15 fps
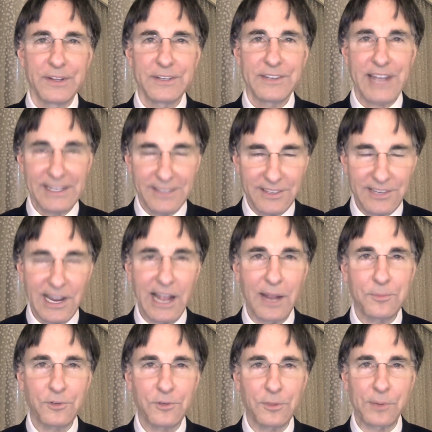take the
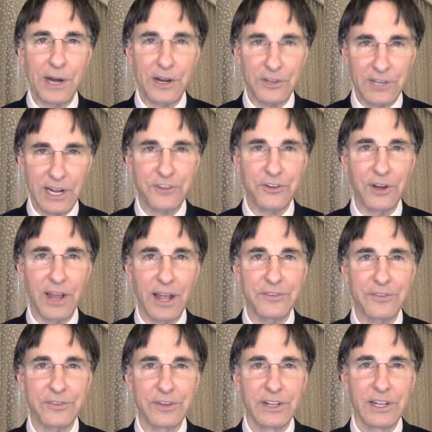time to prioritize your life.
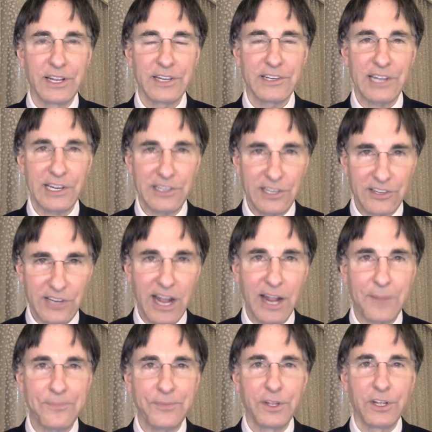Take the
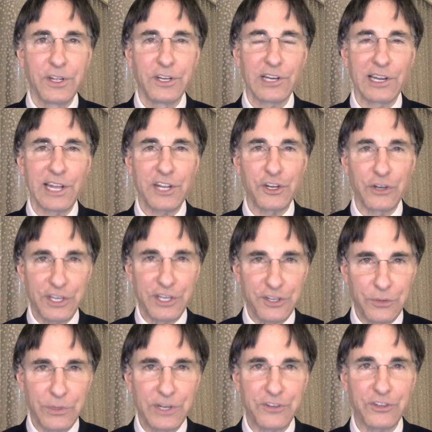time to let your
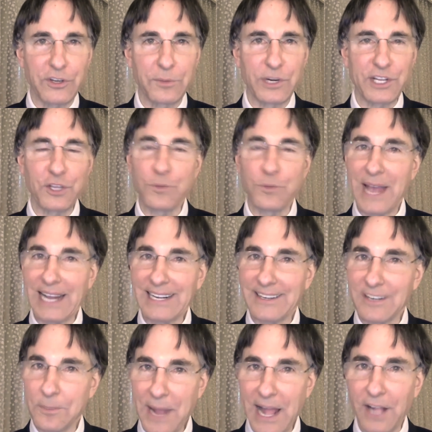intuition bring you back
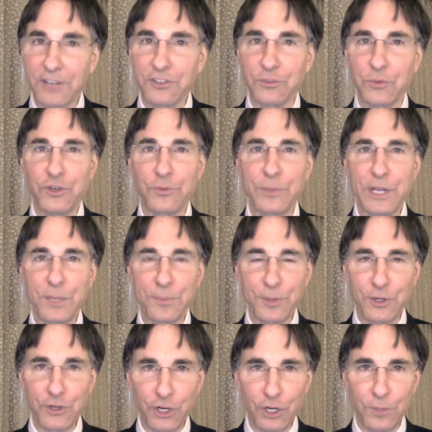into balance when you're being
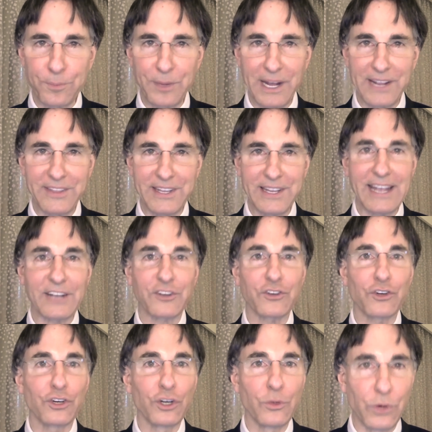perturbed by the
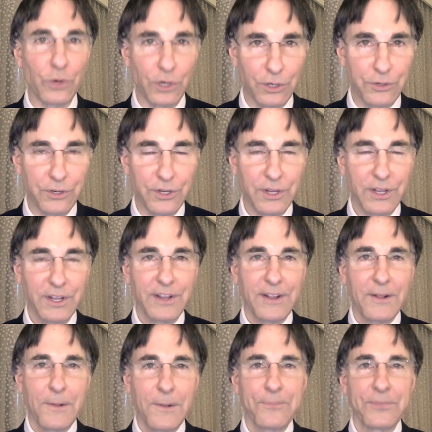external world.
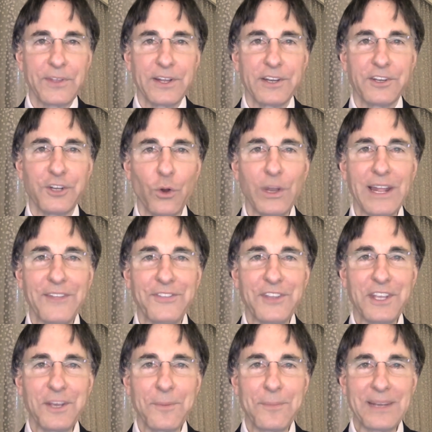Don't let
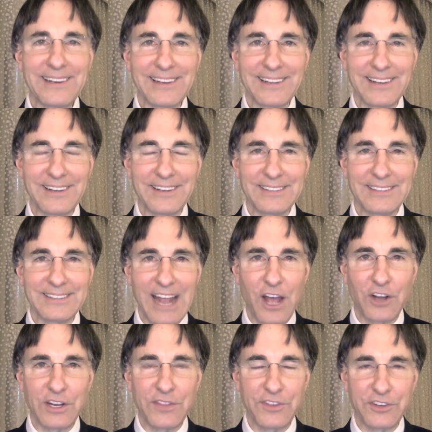the amygdala
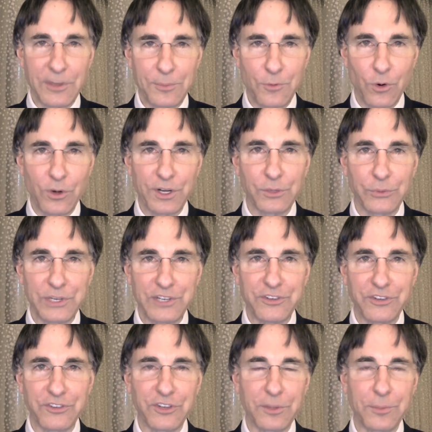down in the subcortical
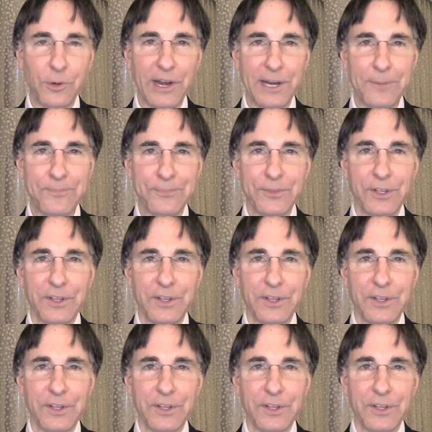regions of the brain